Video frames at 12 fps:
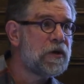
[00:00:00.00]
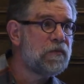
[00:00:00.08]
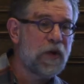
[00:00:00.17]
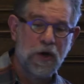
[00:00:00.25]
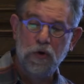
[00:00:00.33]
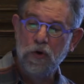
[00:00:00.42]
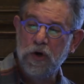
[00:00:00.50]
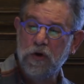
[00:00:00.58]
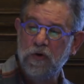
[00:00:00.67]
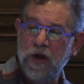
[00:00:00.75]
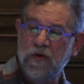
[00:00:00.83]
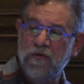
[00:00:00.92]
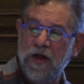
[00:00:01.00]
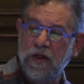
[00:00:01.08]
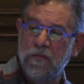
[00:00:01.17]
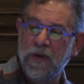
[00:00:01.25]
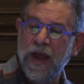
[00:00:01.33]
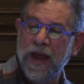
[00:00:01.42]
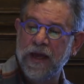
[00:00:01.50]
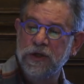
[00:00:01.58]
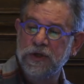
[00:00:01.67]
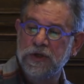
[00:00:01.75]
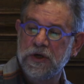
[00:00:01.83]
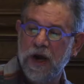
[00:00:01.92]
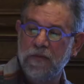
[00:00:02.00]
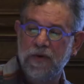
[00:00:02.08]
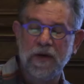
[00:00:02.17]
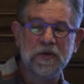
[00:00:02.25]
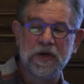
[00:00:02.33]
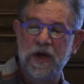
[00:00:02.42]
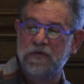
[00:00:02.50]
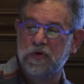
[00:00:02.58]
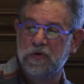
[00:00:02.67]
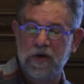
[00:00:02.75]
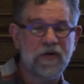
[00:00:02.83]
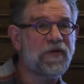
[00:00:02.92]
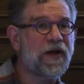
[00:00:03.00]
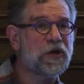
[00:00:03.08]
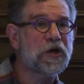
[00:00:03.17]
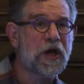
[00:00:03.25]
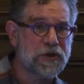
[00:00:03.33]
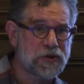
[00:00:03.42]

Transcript: But in order to create a valid badge, I'm probably going to have to create a valid